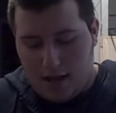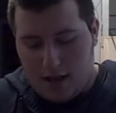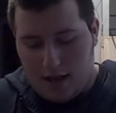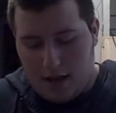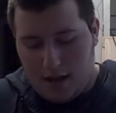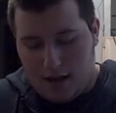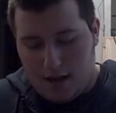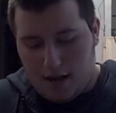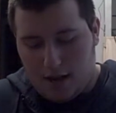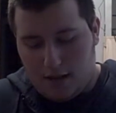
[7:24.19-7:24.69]

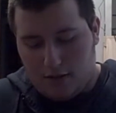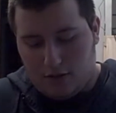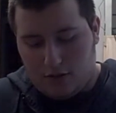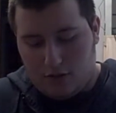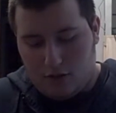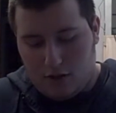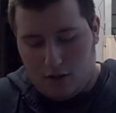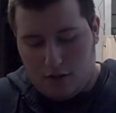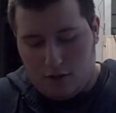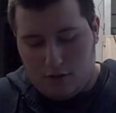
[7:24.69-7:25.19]
So
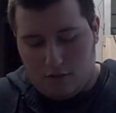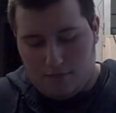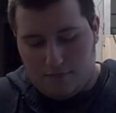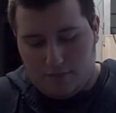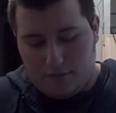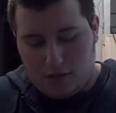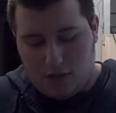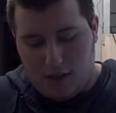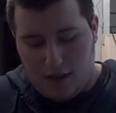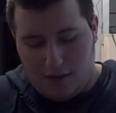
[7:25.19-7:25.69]
you're
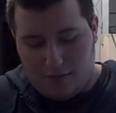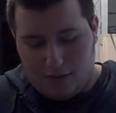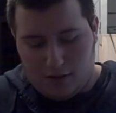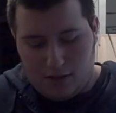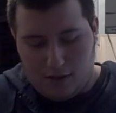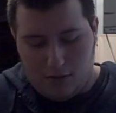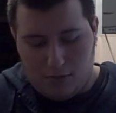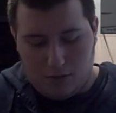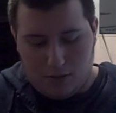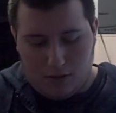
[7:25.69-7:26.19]
going to have to
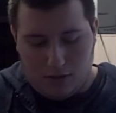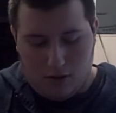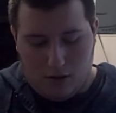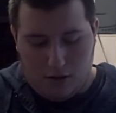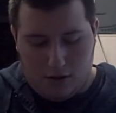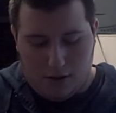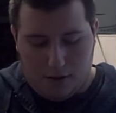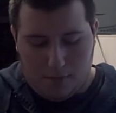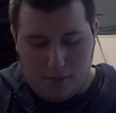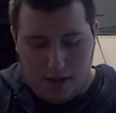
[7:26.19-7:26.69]
deal with the
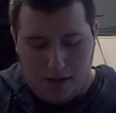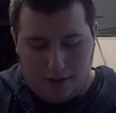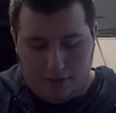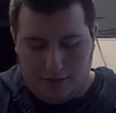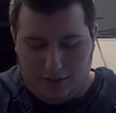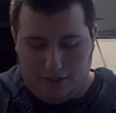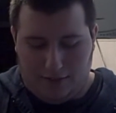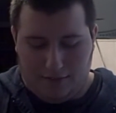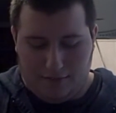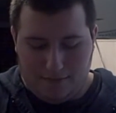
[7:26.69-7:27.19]
long
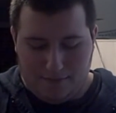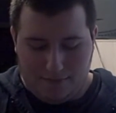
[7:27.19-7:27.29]
unboxing.